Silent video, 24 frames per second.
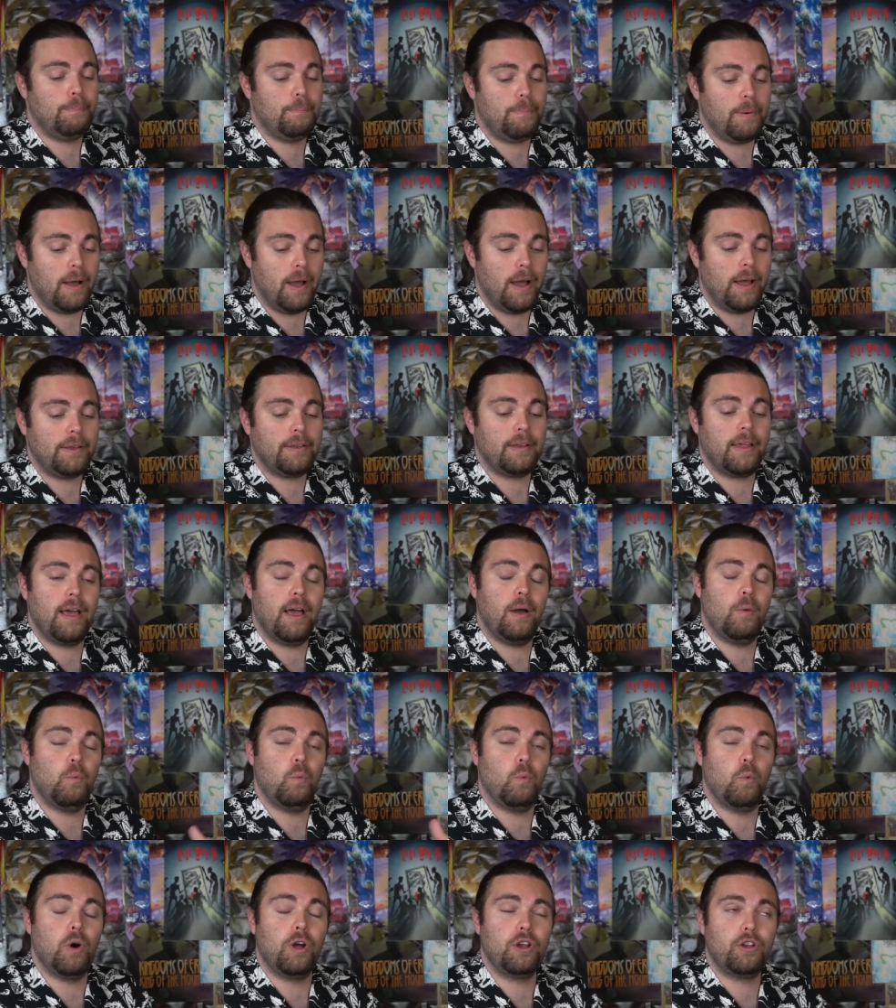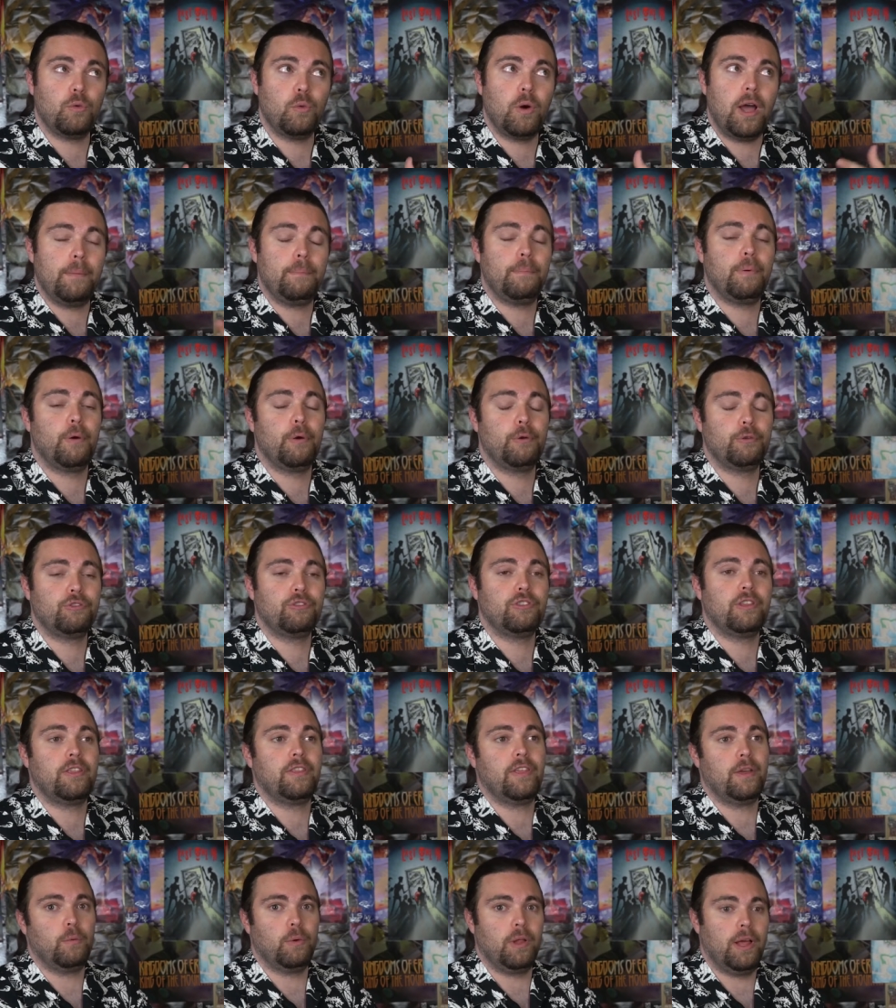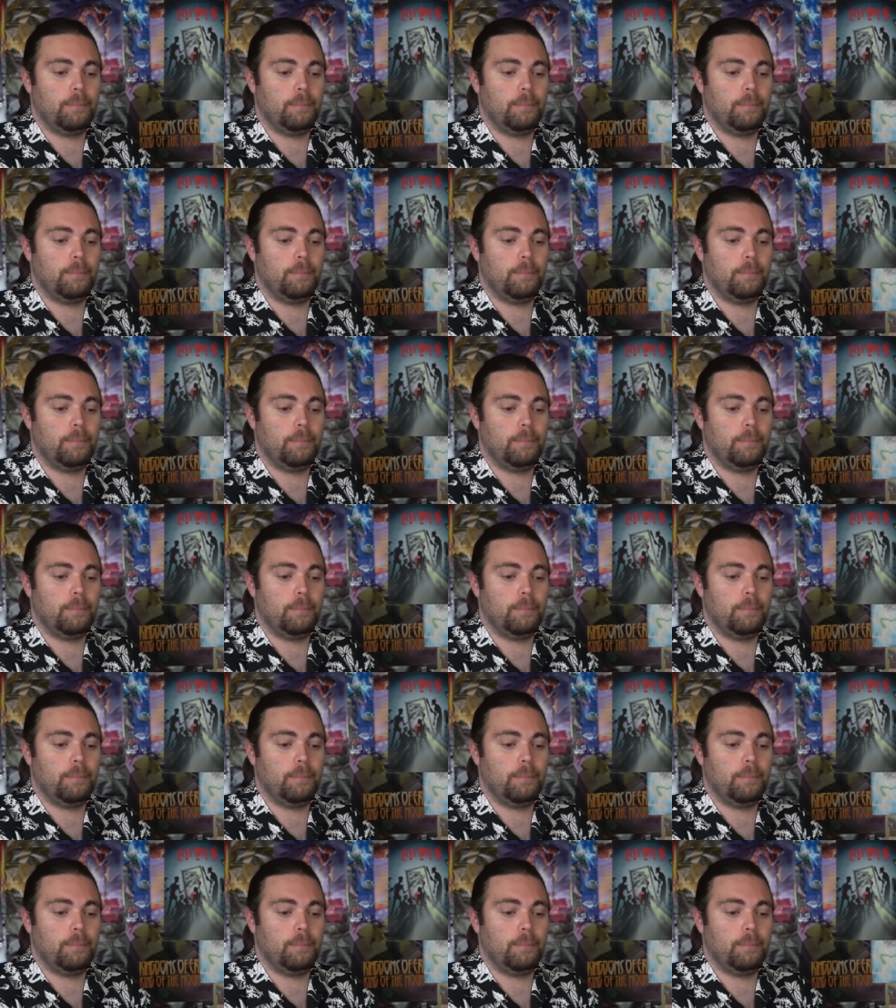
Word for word: but uh, what do I personally think?